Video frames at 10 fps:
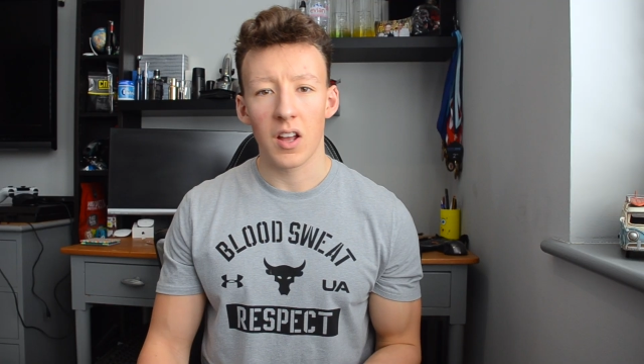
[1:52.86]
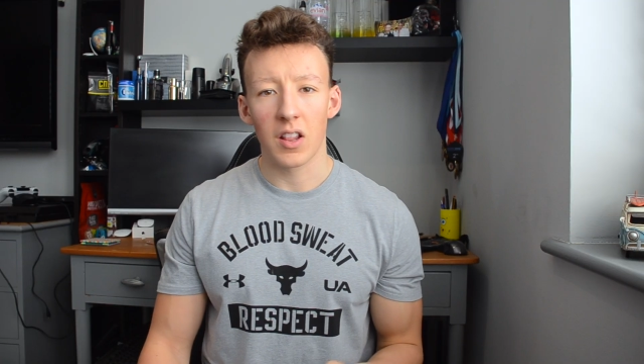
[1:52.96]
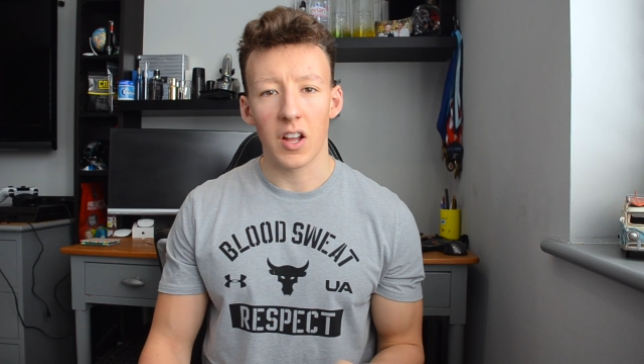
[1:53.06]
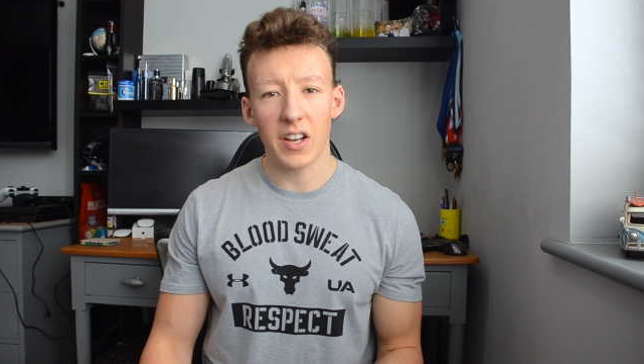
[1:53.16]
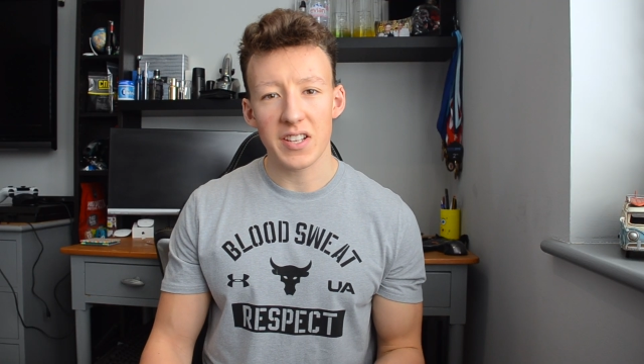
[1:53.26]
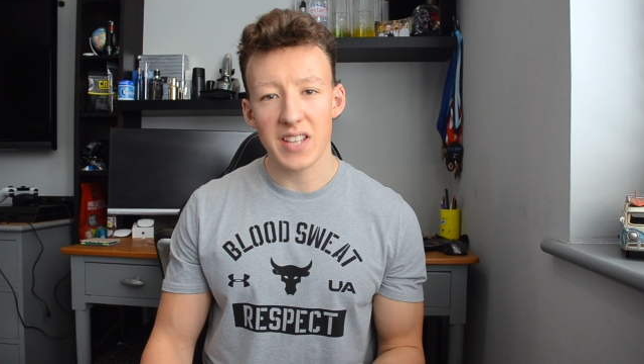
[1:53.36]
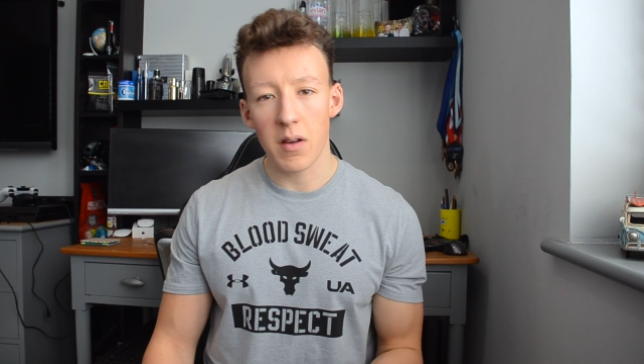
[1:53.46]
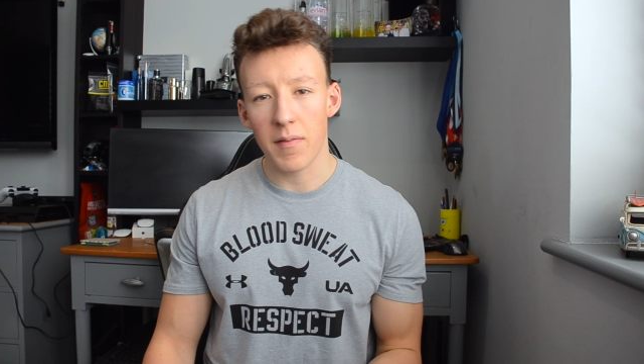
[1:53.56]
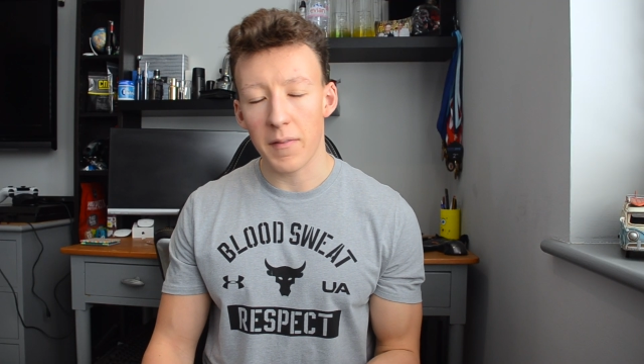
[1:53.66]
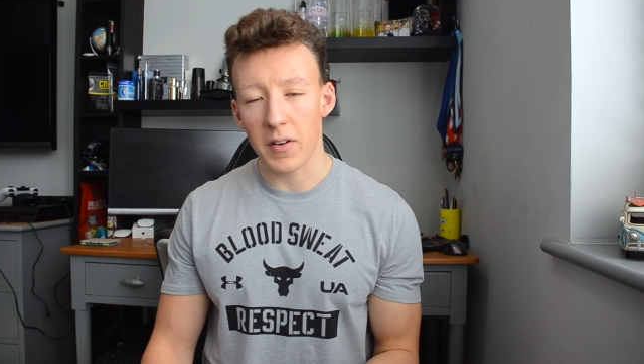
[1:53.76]
Like I say
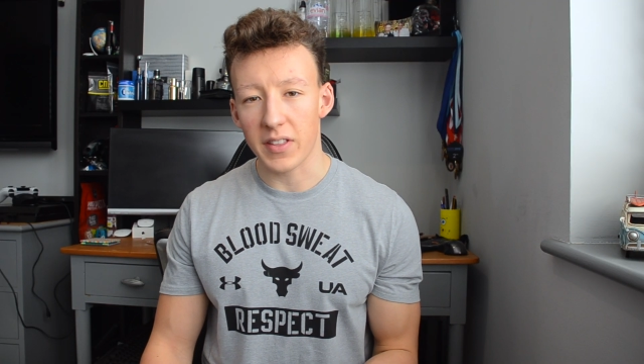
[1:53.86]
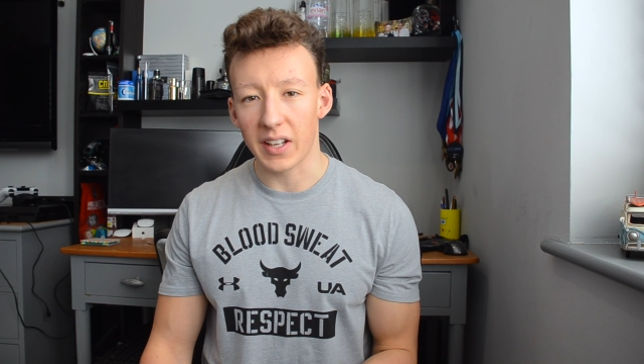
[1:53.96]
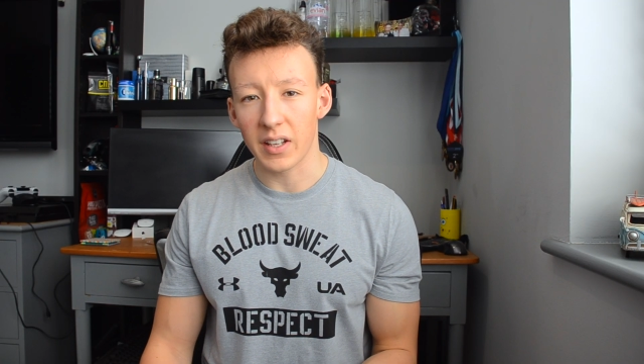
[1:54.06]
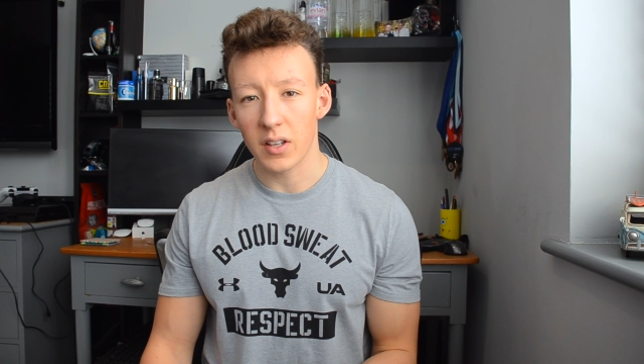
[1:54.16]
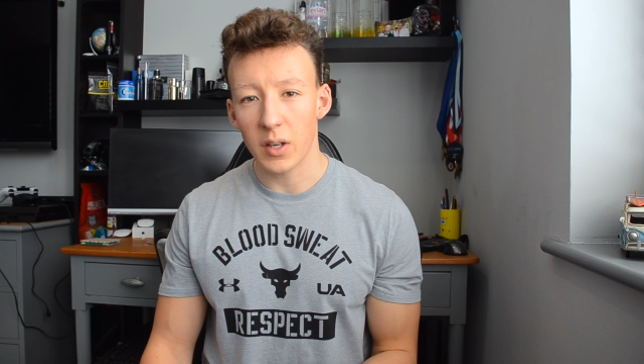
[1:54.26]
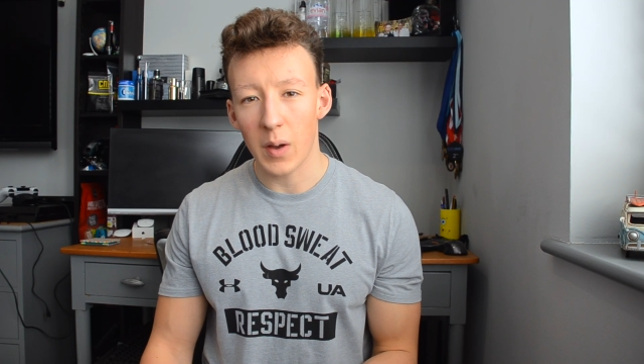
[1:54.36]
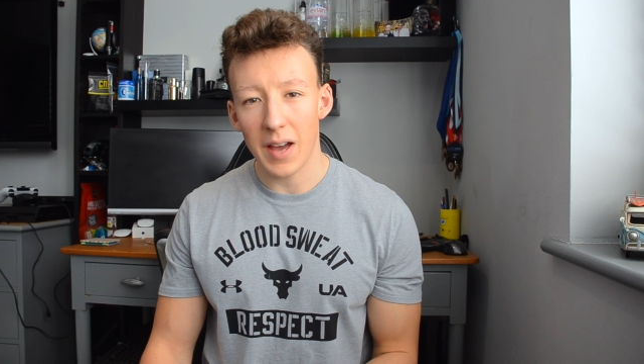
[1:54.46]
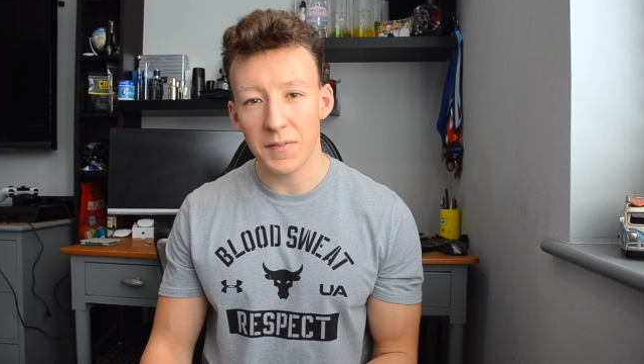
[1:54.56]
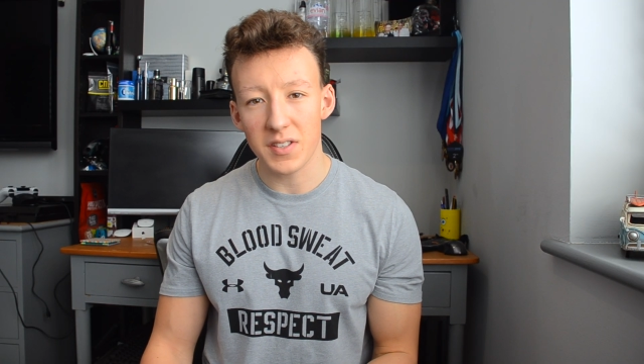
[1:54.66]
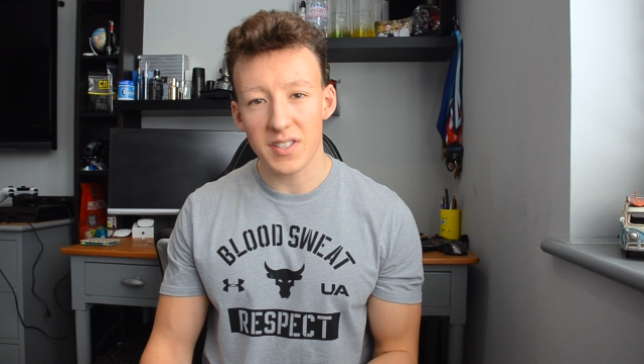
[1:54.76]
with everything, you
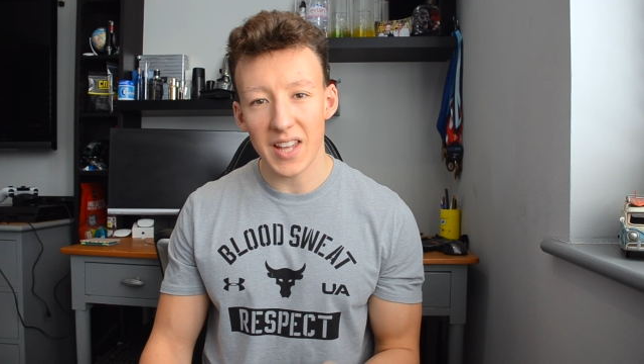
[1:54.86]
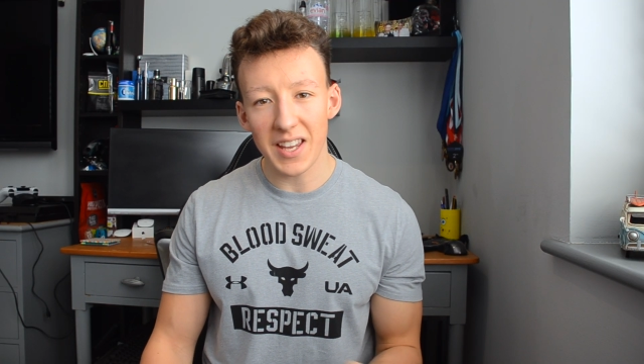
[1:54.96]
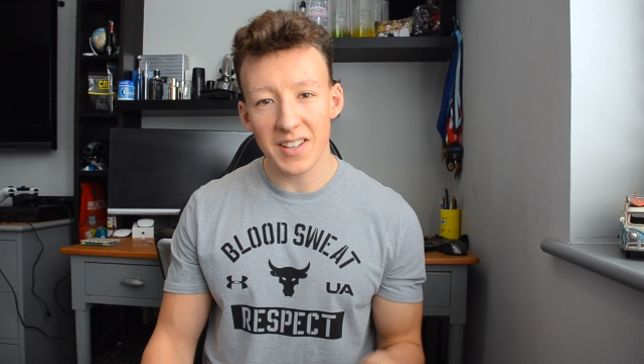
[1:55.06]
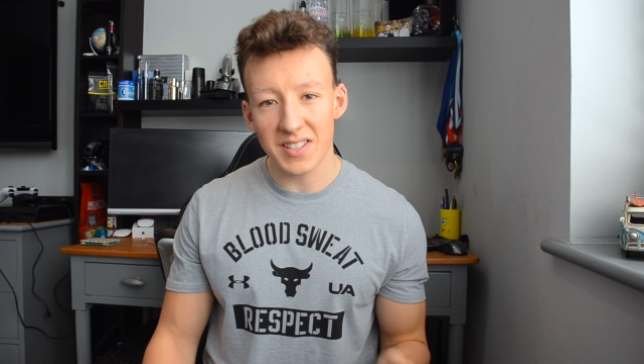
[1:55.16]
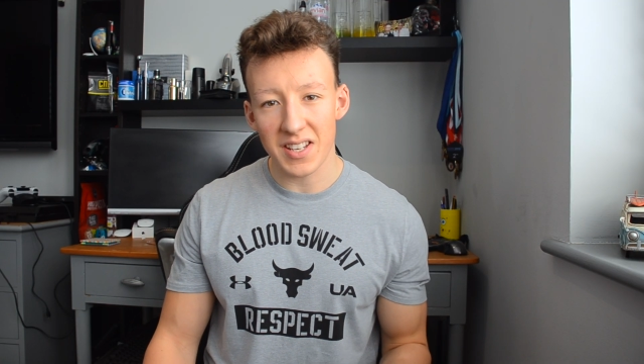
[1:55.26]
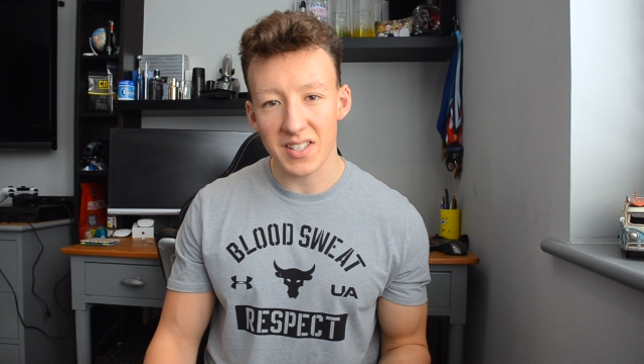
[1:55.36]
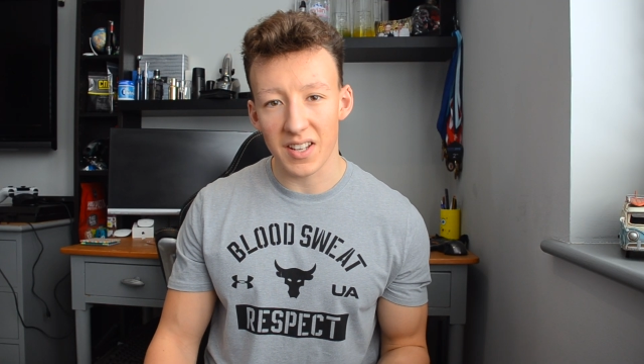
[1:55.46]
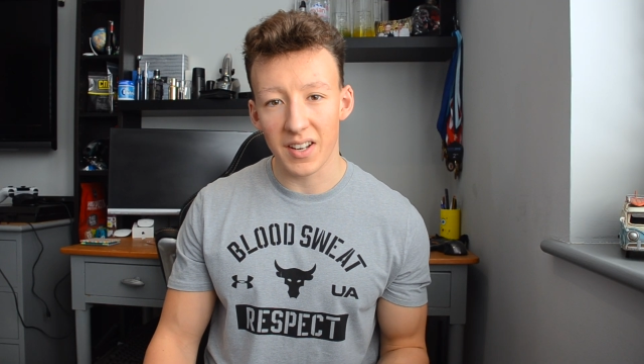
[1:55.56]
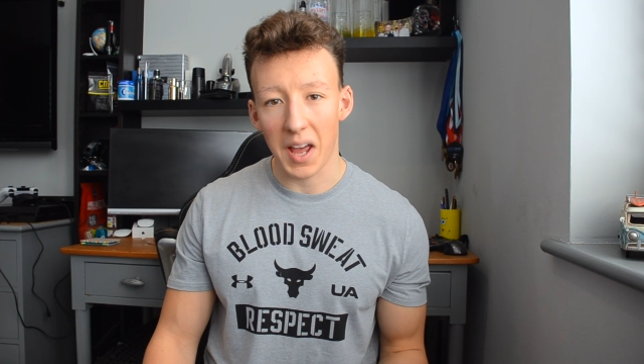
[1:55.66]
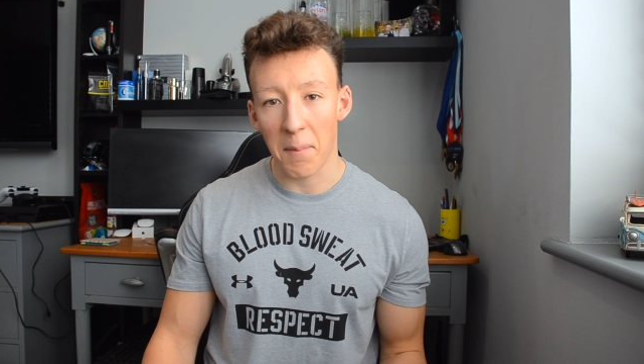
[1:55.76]
have to stay
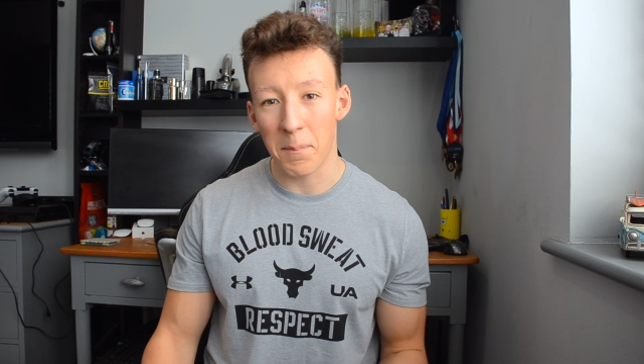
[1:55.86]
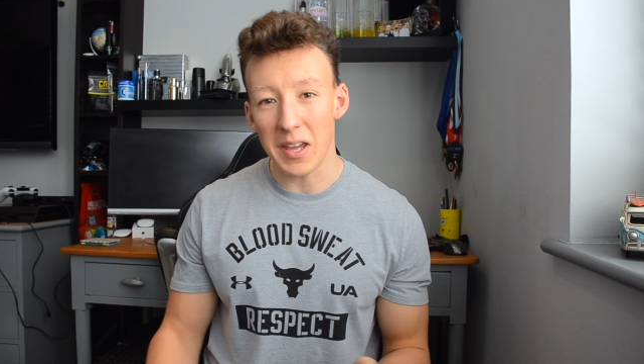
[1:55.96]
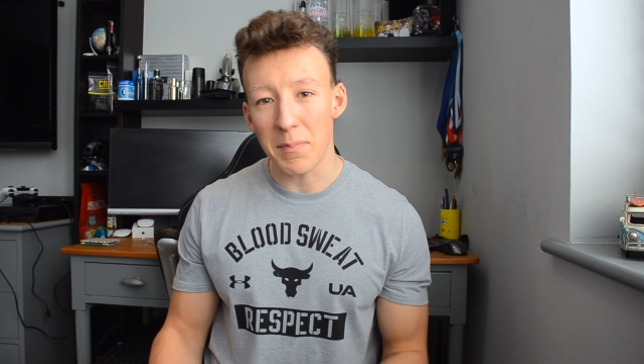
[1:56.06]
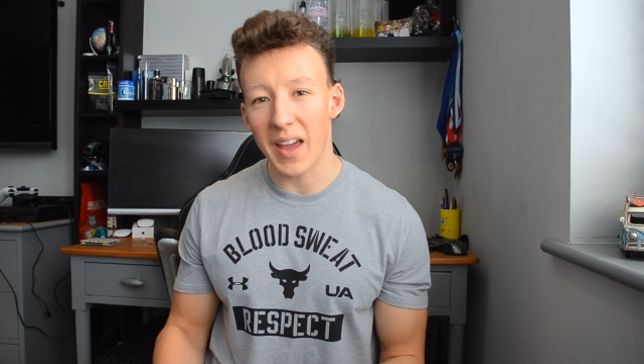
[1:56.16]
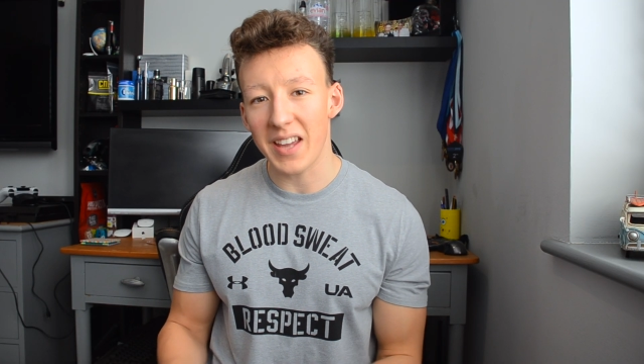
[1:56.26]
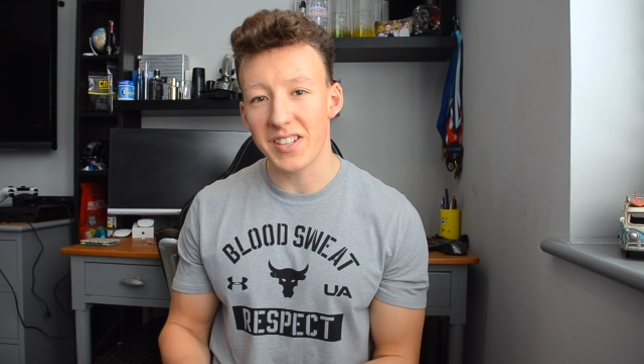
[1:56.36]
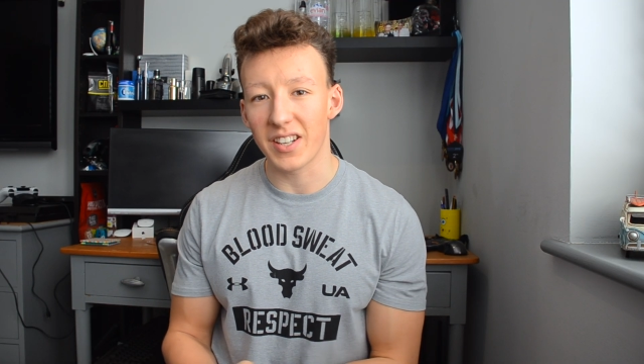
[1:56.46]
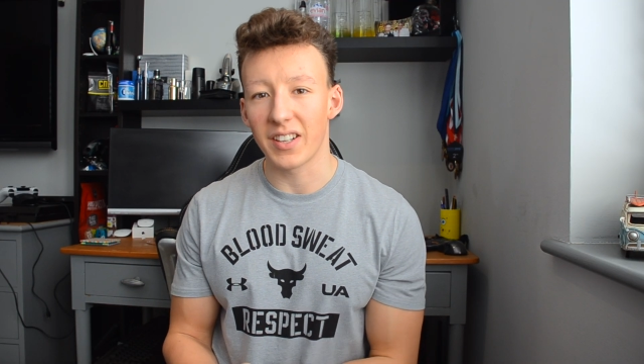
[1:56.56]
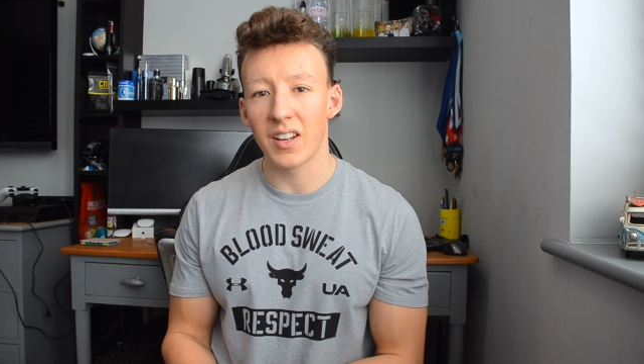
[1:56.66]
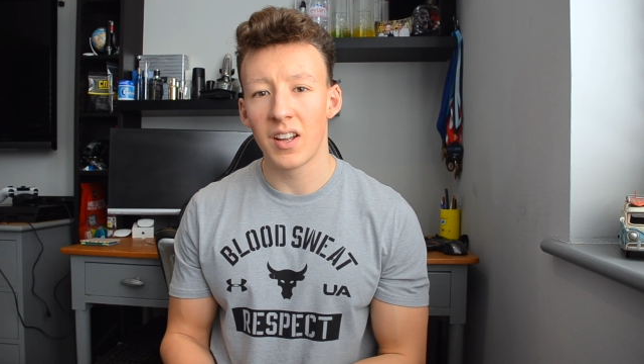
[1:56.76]
consistent and be
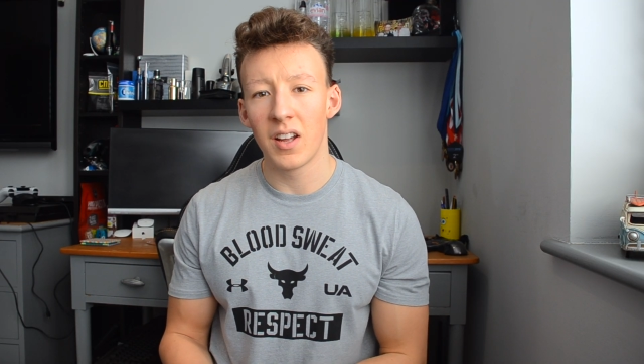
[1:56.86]
patient,